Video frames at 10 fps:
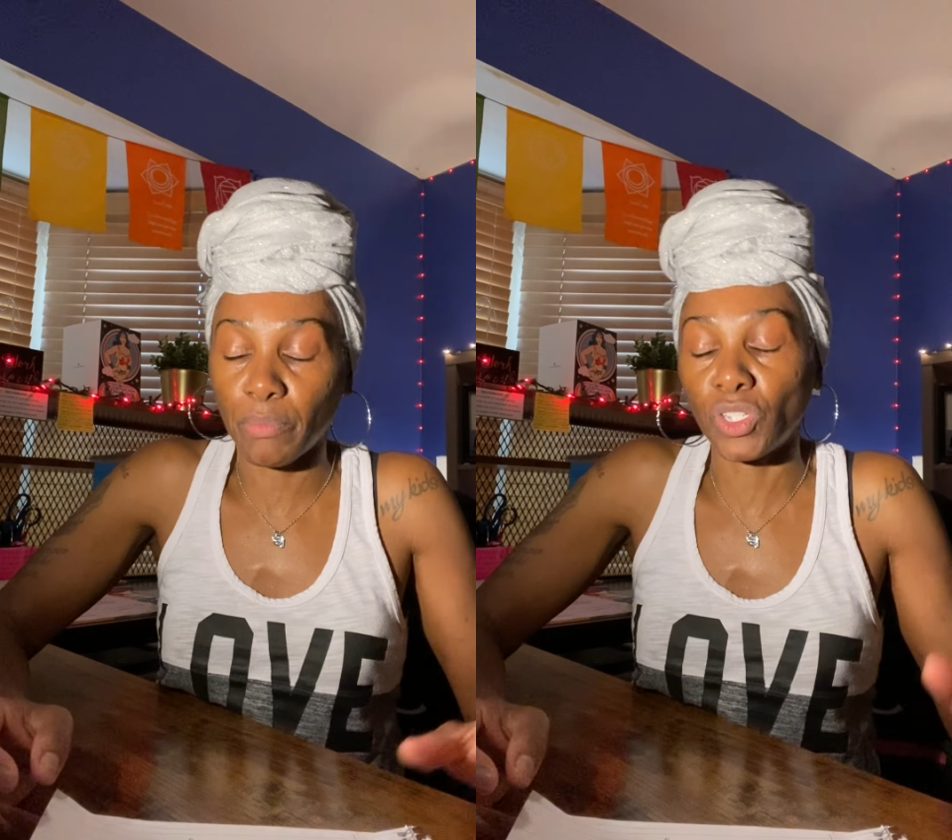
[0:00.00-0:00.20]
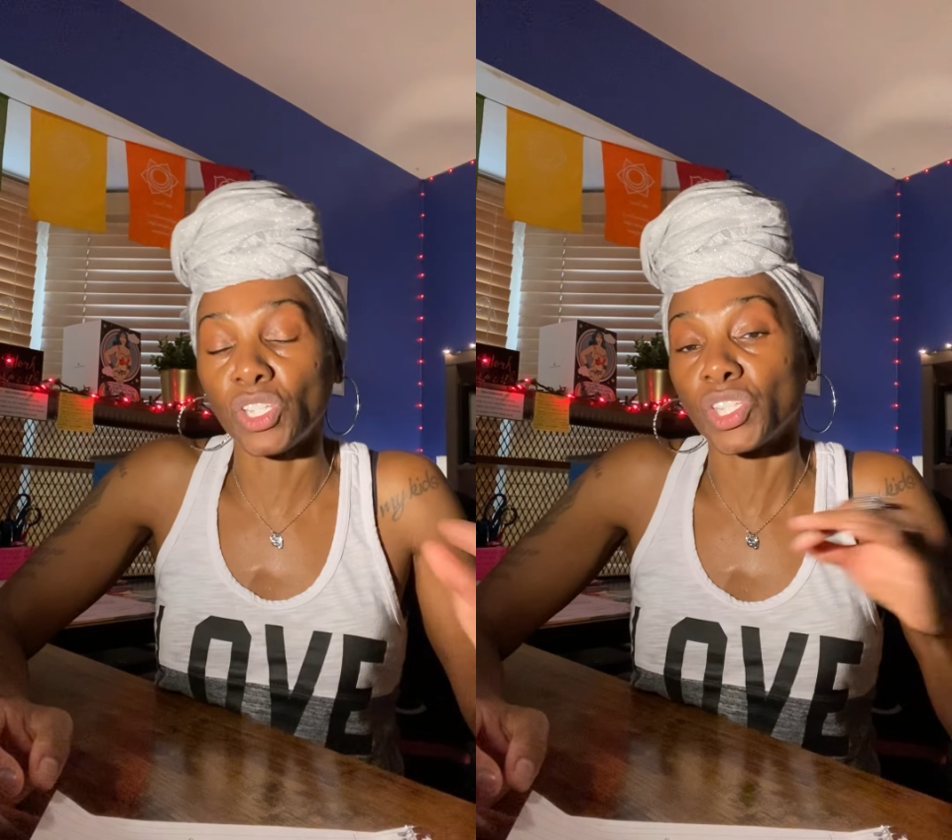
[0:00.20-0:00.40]

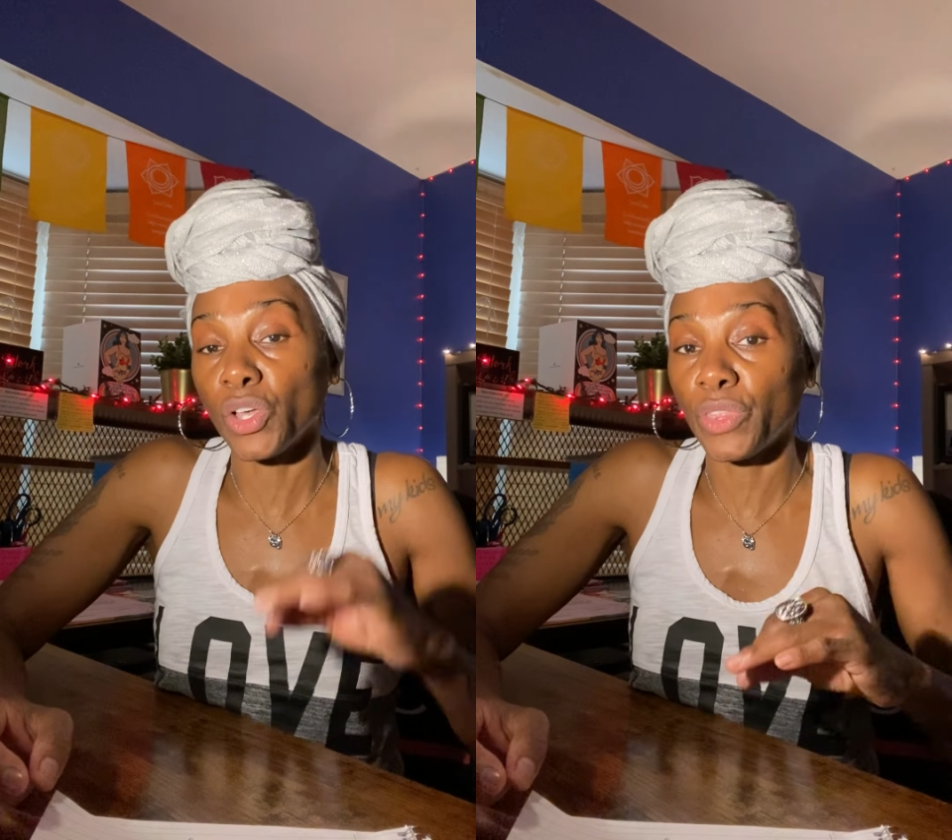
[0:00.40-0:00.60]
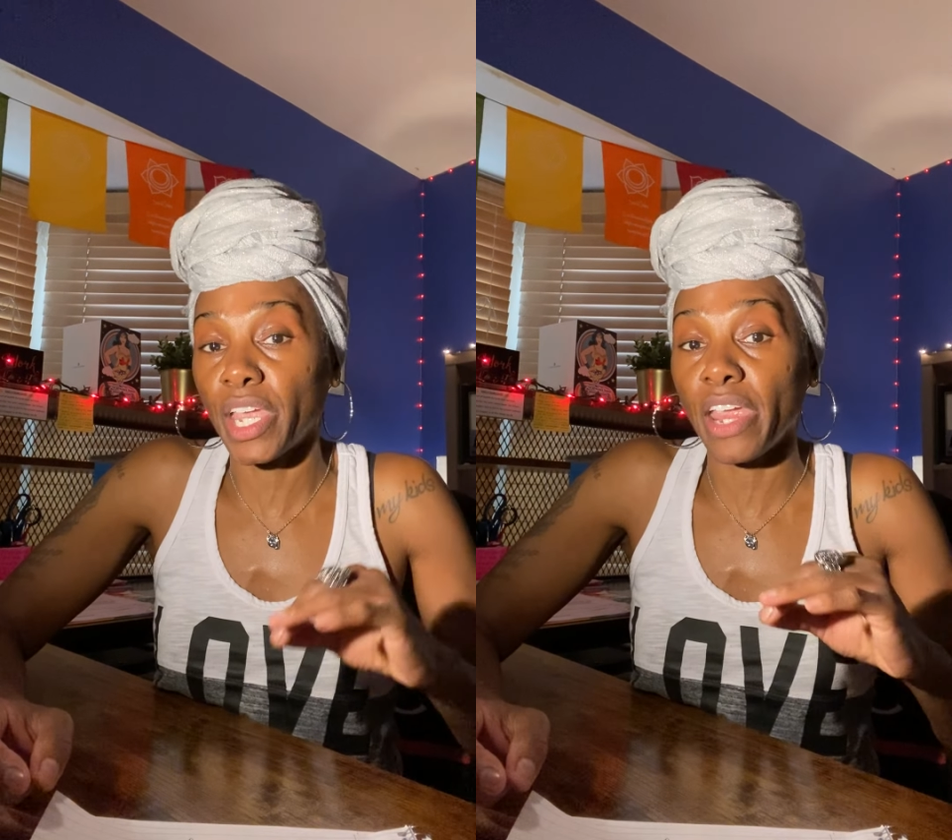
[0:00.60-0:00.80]
But just
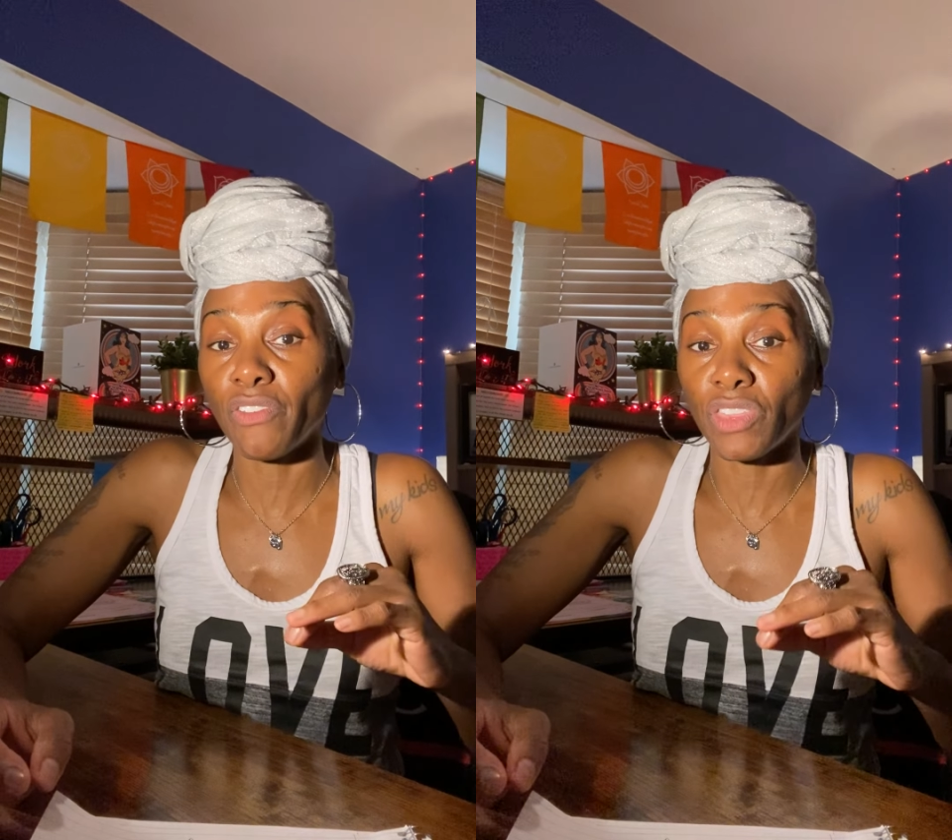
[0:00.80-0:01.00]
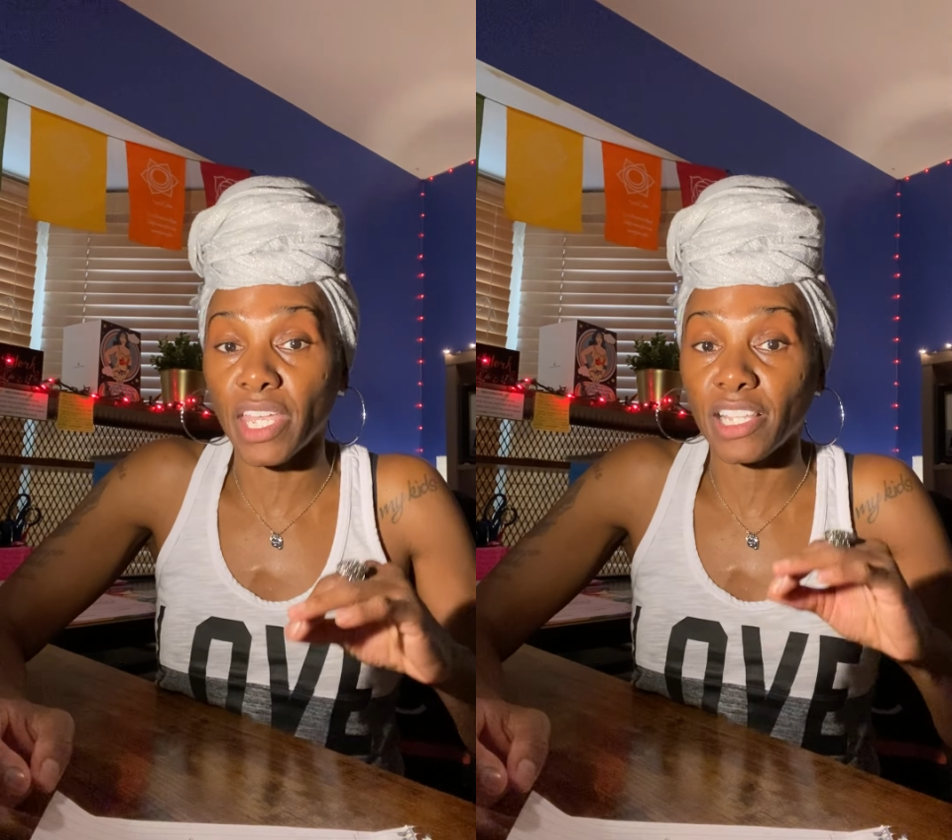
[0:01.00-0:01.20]
know that
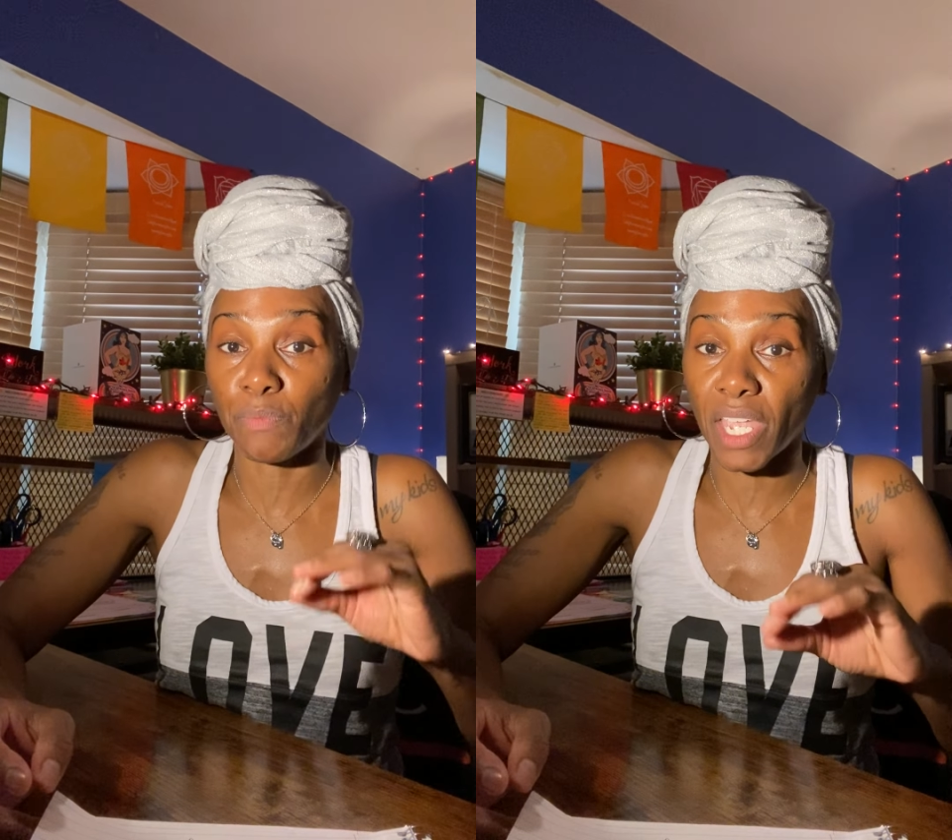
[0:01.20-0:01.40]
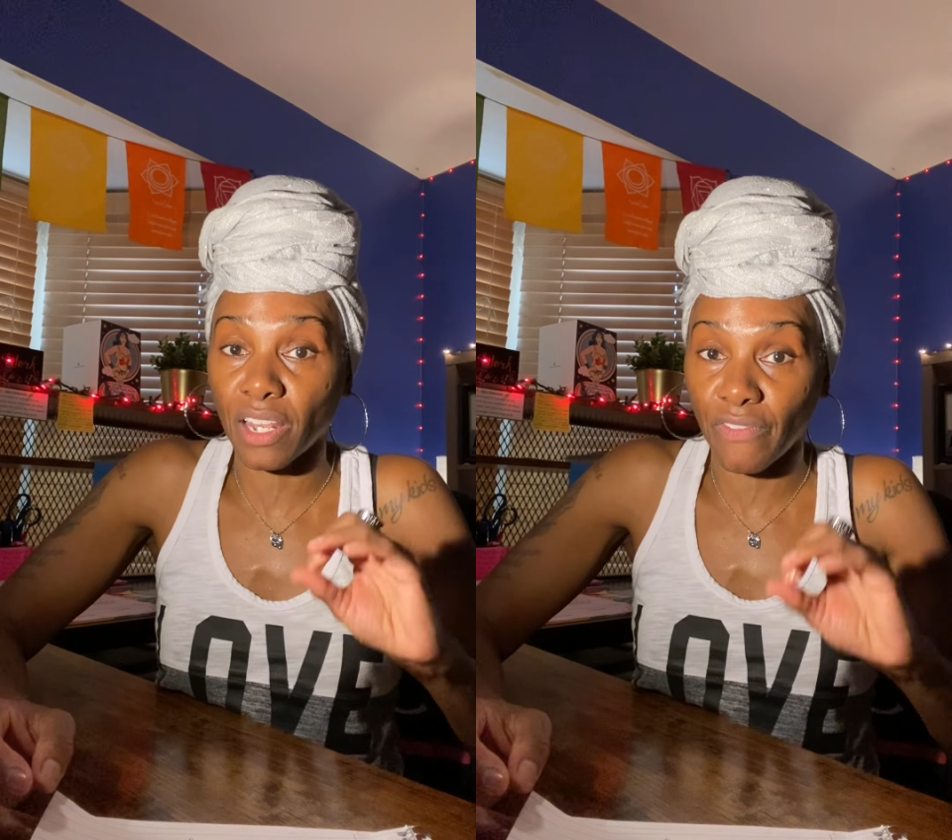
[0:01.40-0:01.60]
everything is
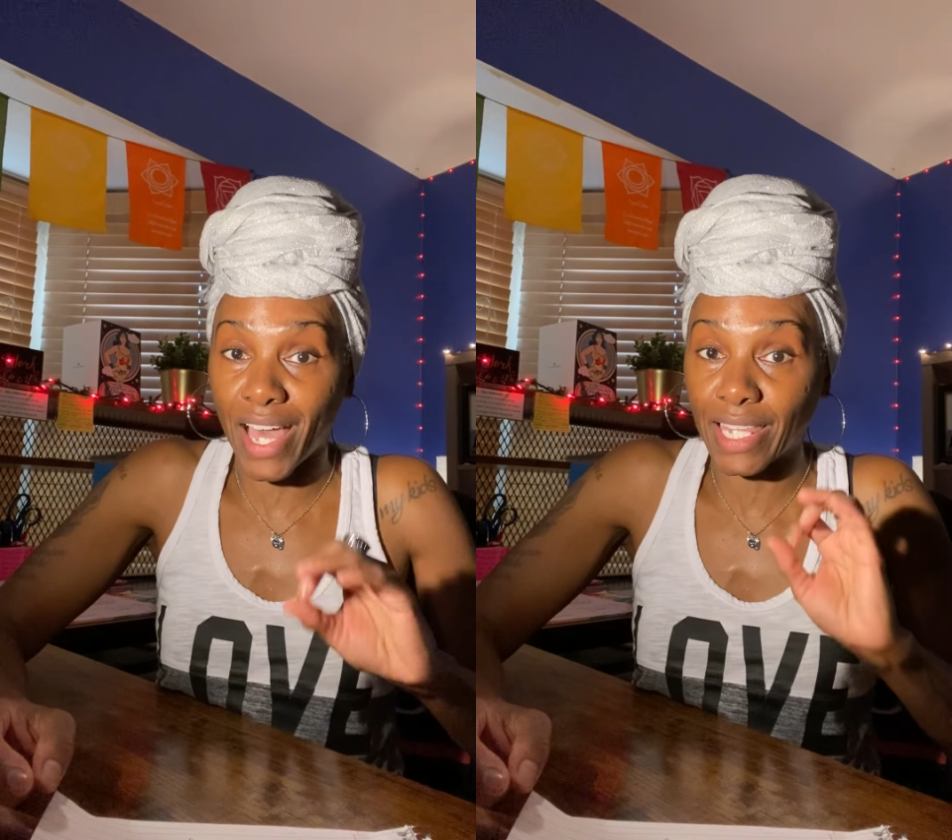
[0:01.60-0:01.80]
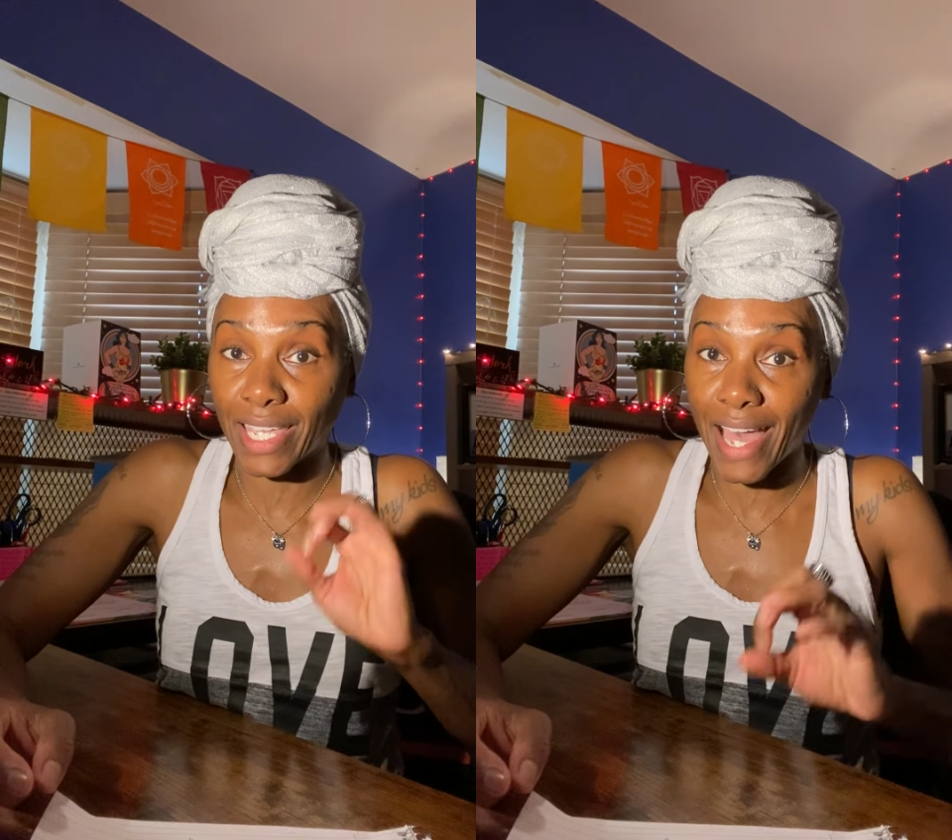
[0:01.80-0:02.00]
being
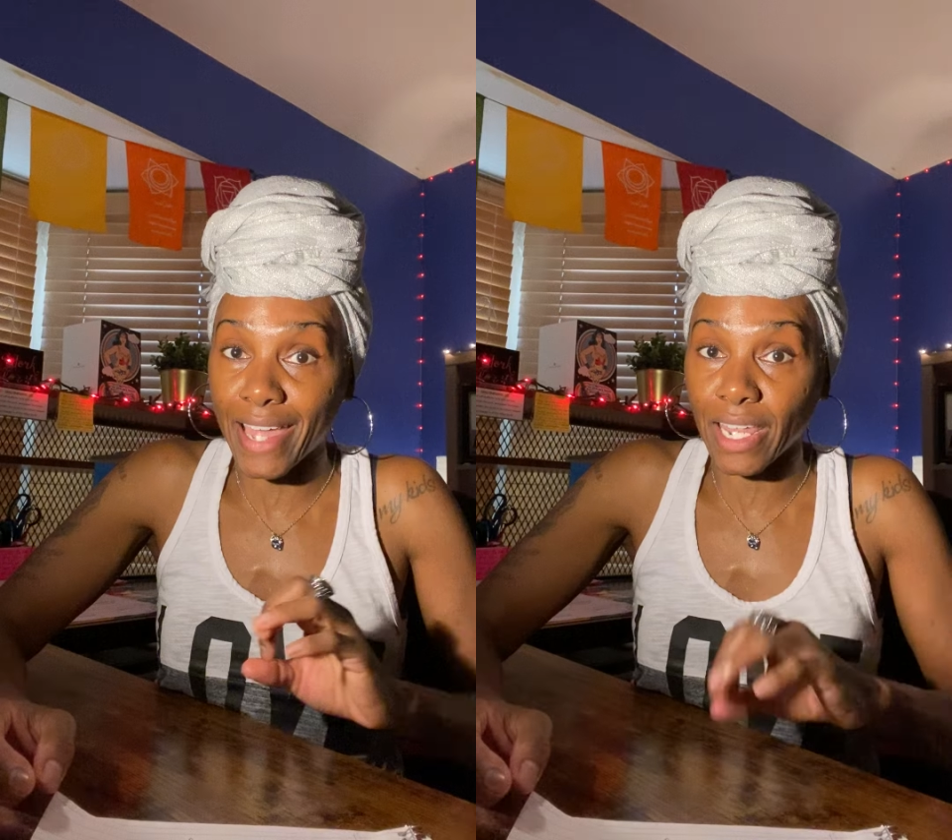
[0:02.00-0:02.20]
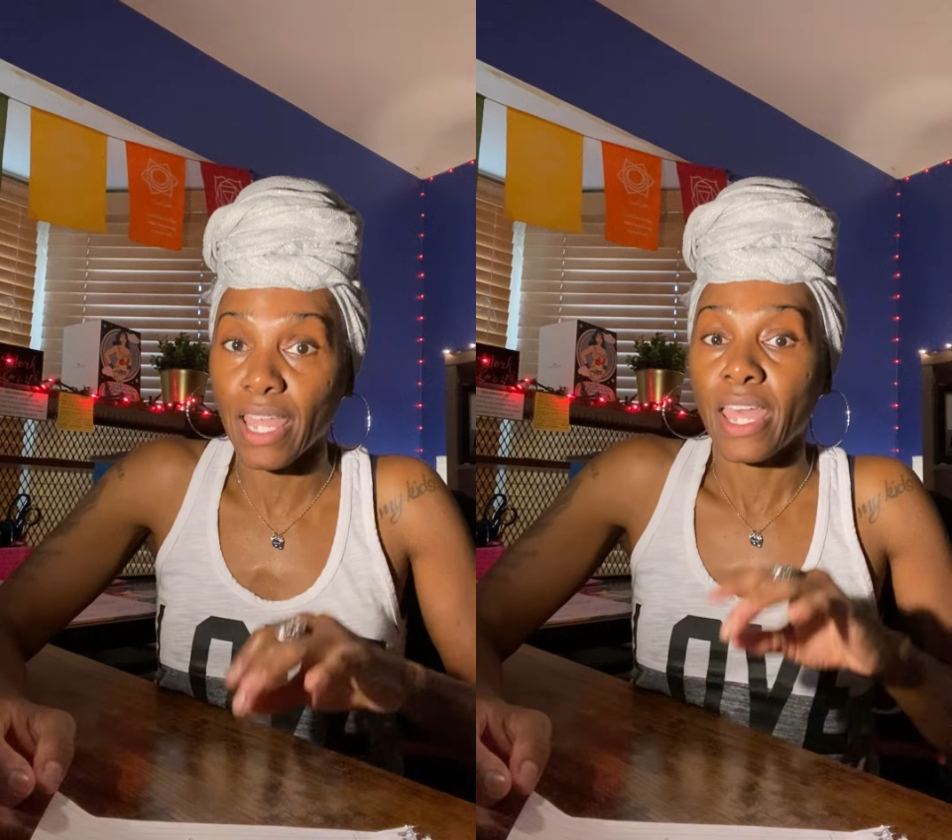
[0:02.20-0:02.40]
divinely
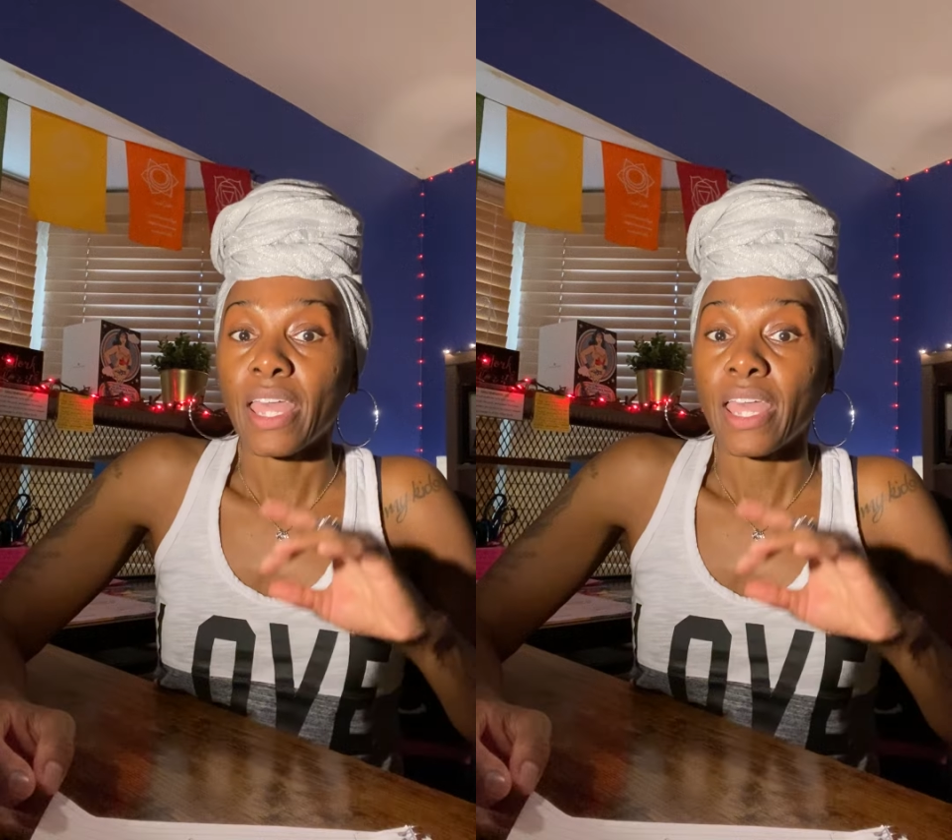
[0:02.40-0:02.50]
guided.